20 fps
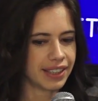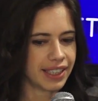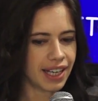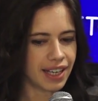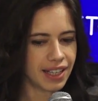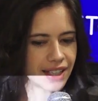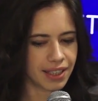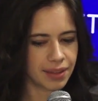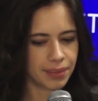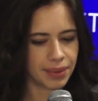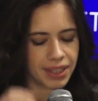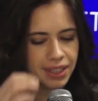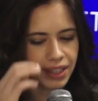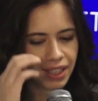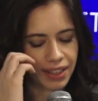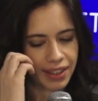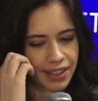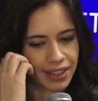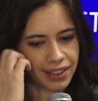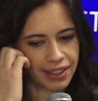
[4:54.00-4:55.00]
Yeah, I mean,
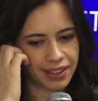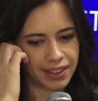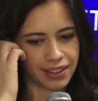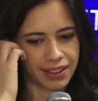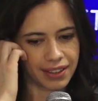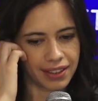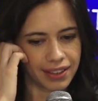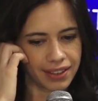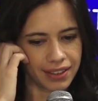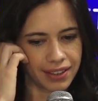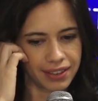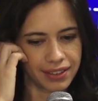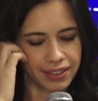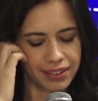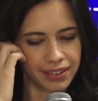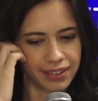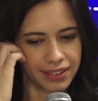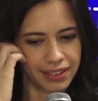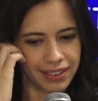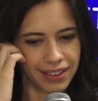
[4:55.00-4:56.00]
I think
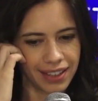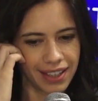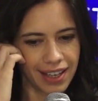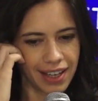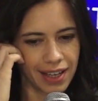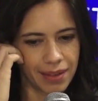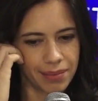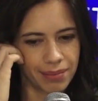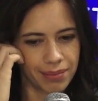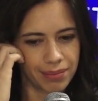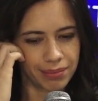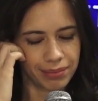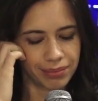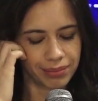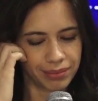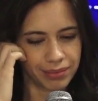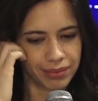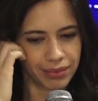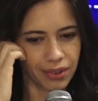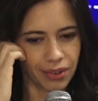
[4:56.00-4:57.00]
I'm
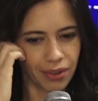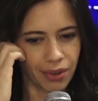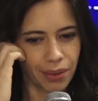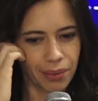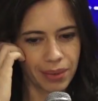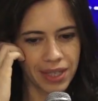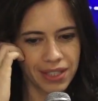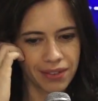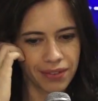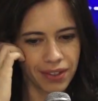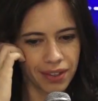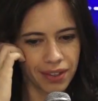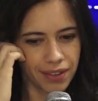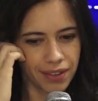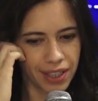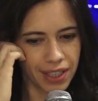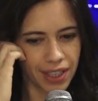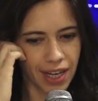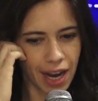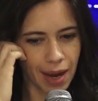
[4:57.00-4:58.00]
always
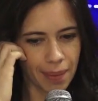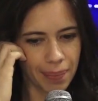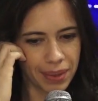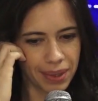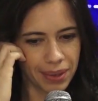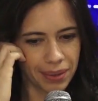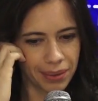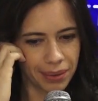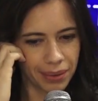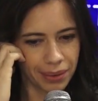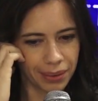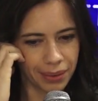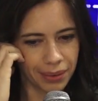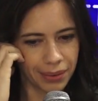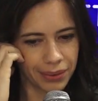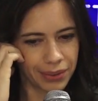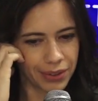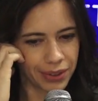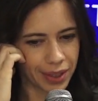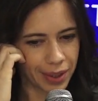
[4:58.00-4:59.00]
very happy
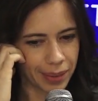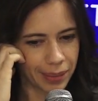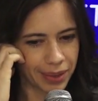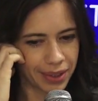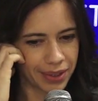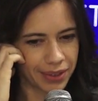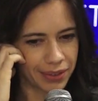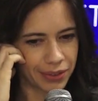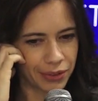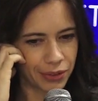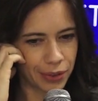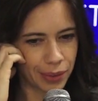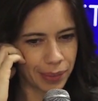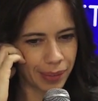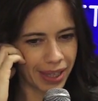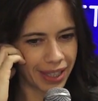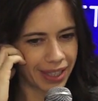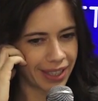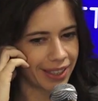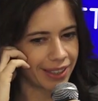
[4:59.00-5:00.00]
to come and do
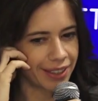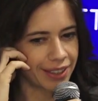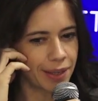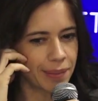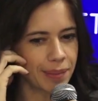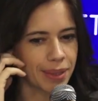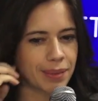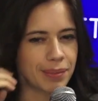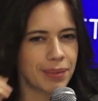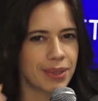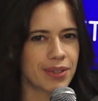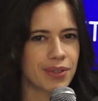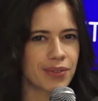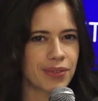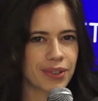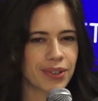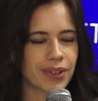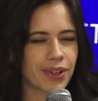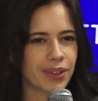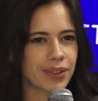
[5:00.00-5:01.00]
my commitments
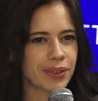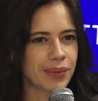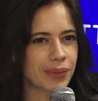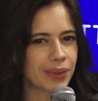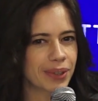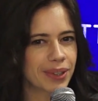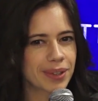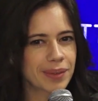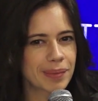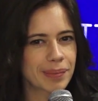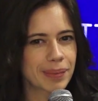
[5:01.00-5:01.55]
for Cottonworld,